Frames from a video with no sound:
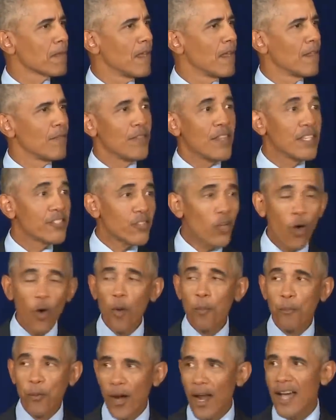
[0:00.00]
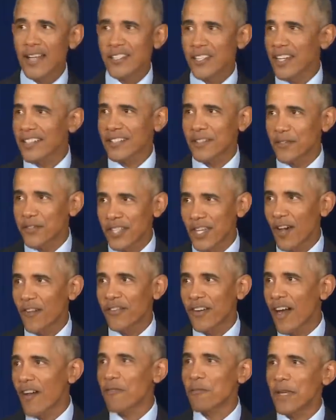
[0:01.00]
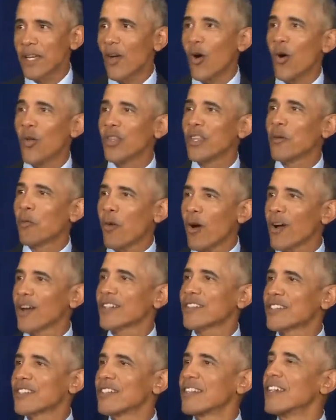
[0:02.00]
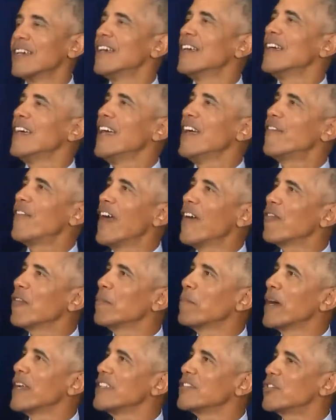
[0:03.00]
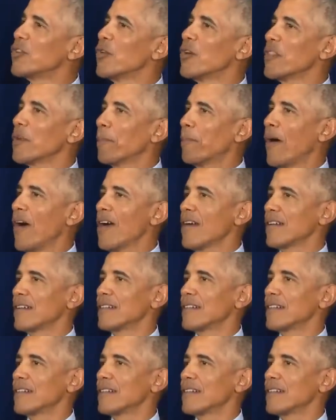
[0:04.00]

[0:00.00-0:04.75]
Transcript: This whole project of self-government only works if everybody's doing their part.